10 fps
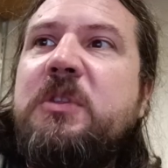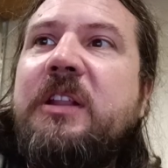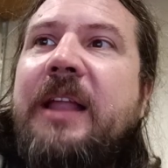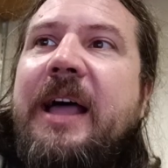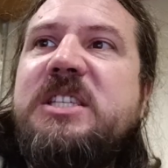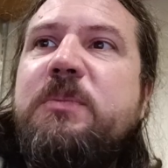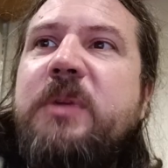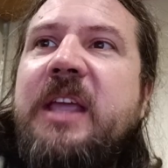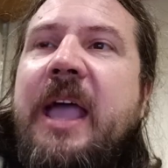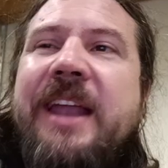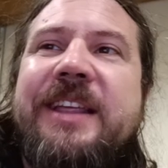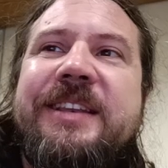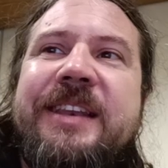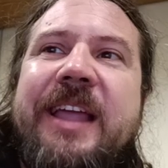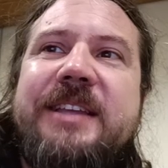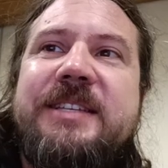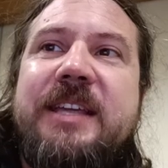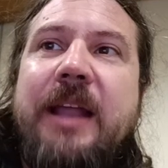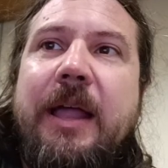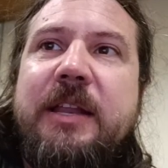with the last being added in
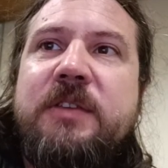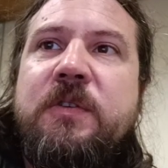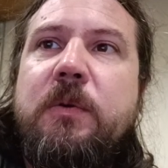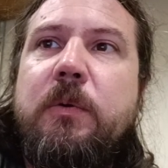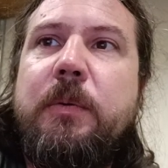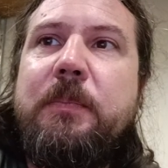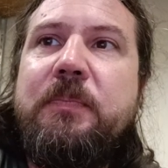1992.